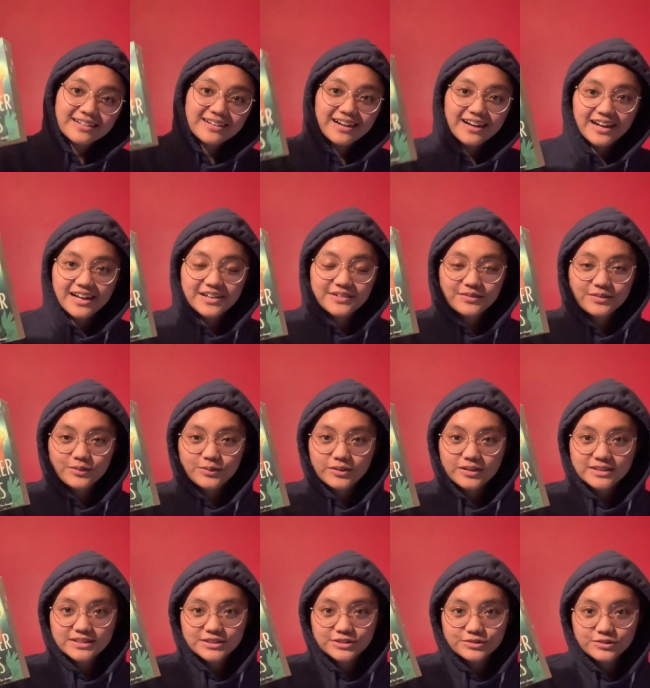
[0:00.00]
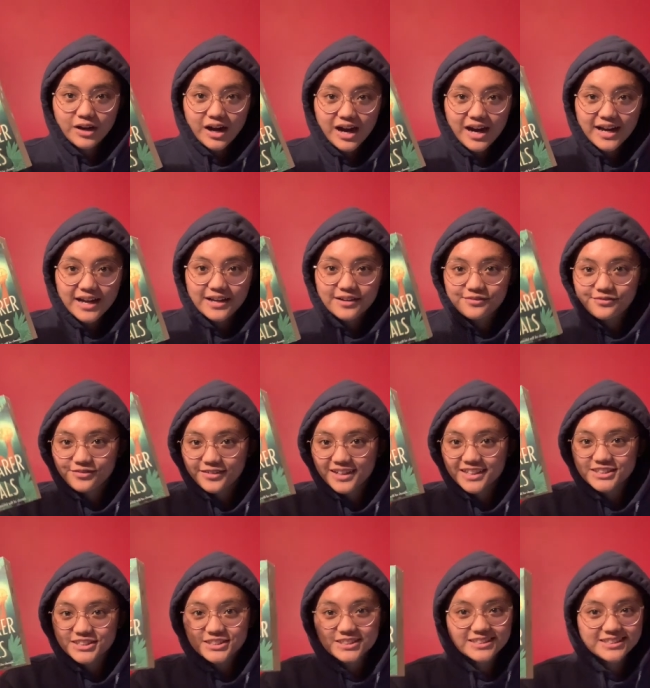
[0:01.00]
Hi everyone, so I have
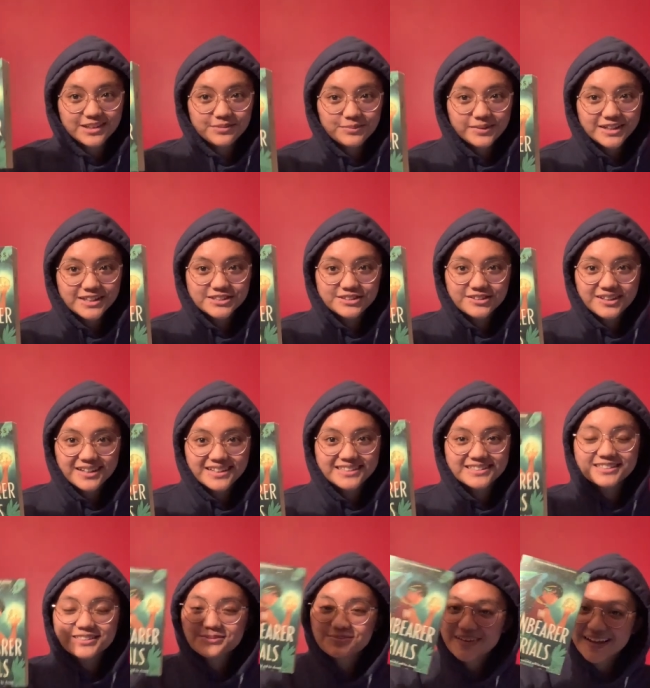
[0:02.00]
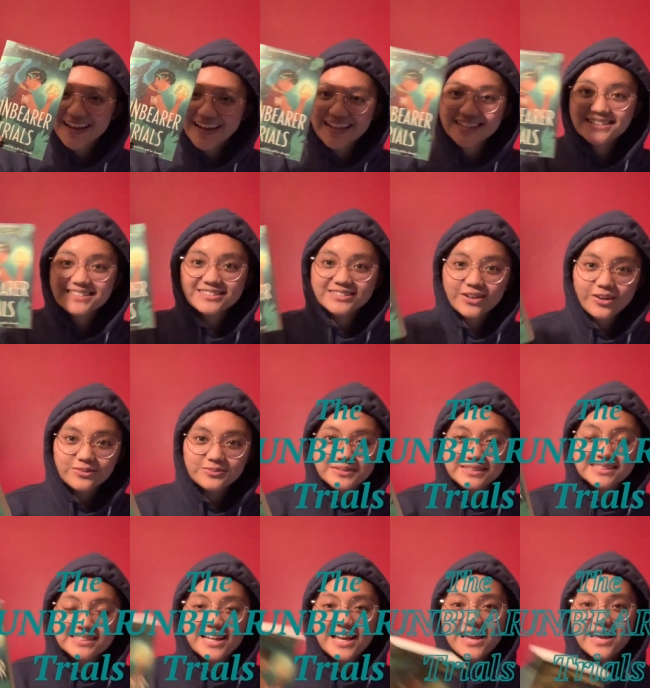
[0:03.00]
finished the Sunbearer Trials by Aiden Thomas
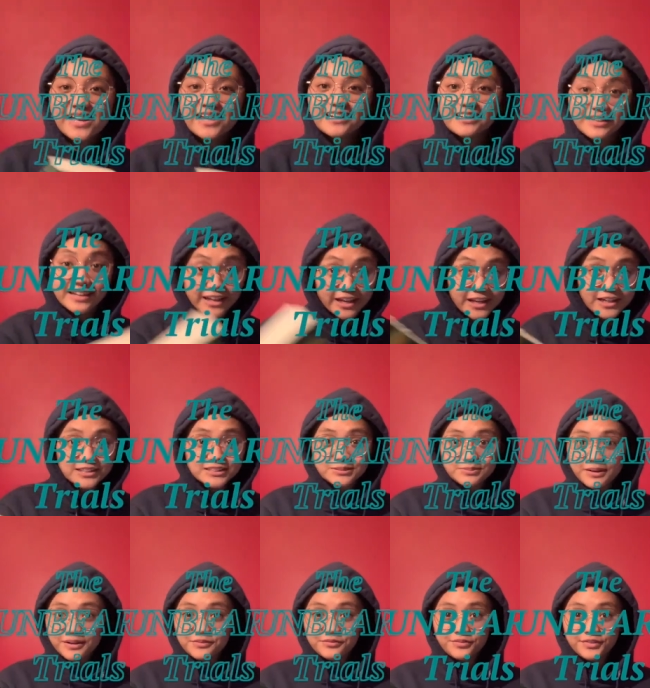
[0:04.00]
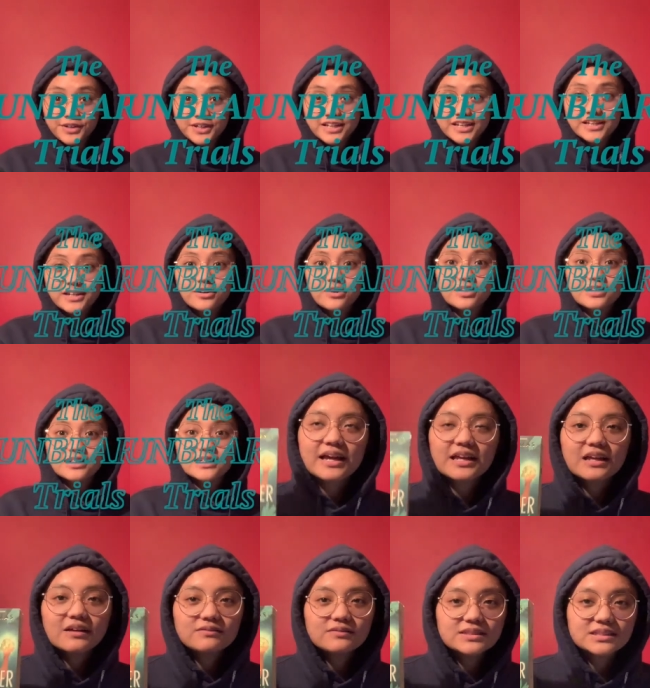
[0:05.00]
and here's my verdict on it. I
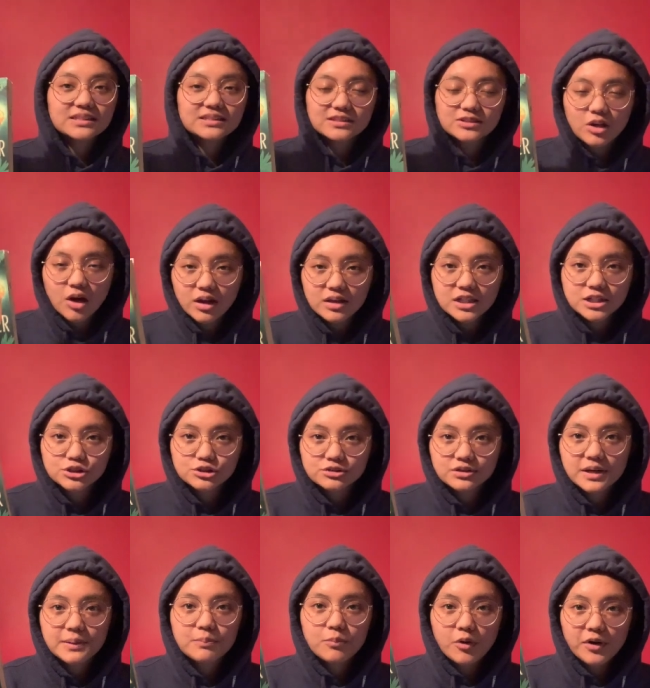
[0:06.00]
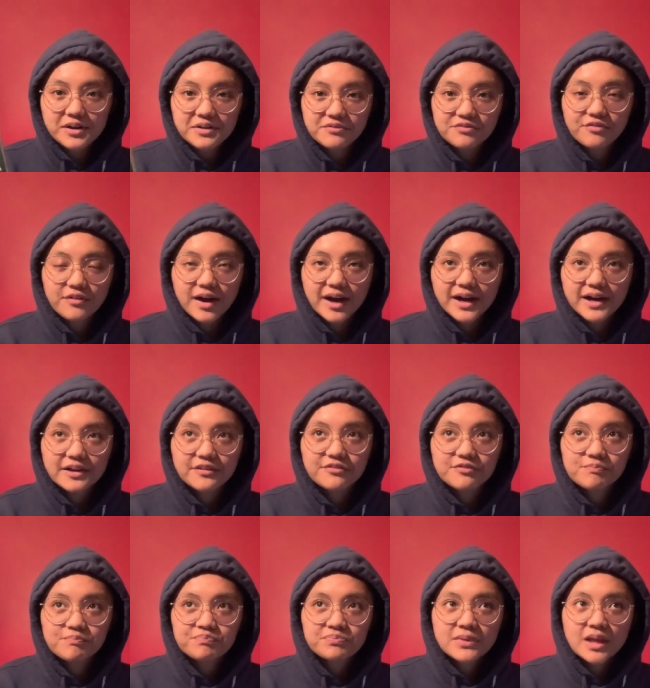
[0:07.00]
give this a solid 3.5.
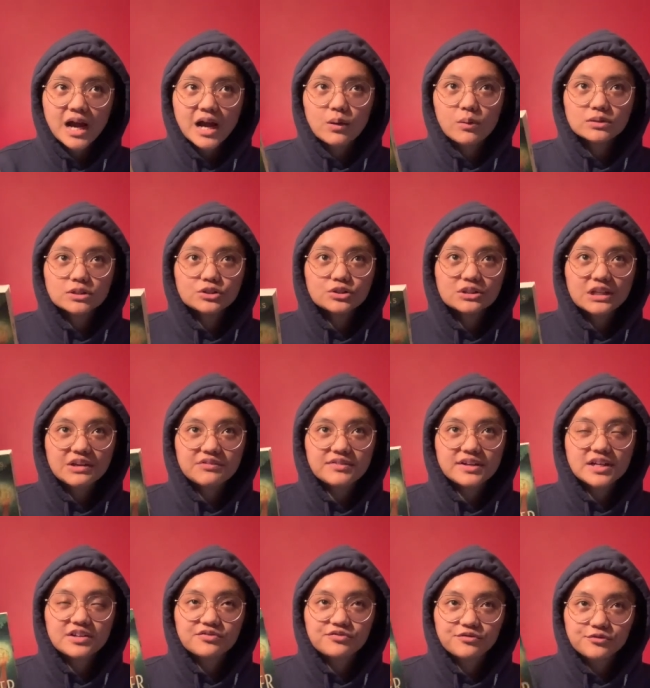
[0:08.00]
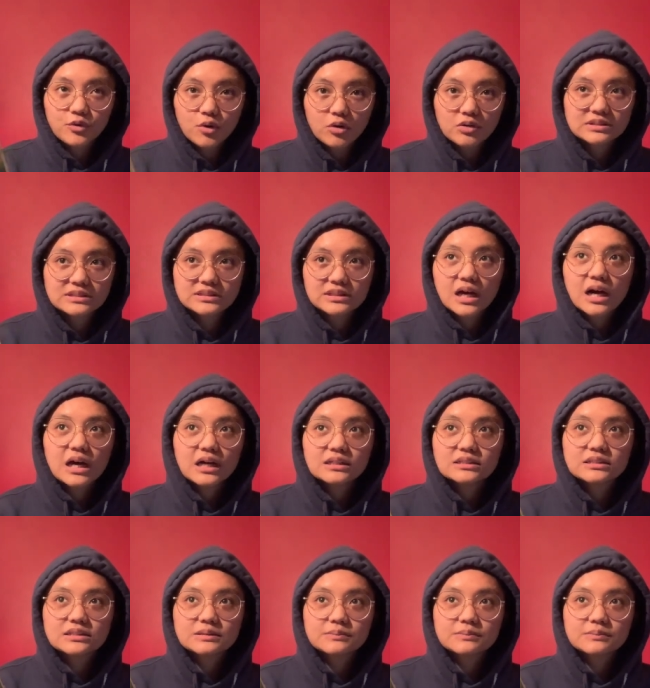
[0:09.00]
I wanted to give it a 4 stars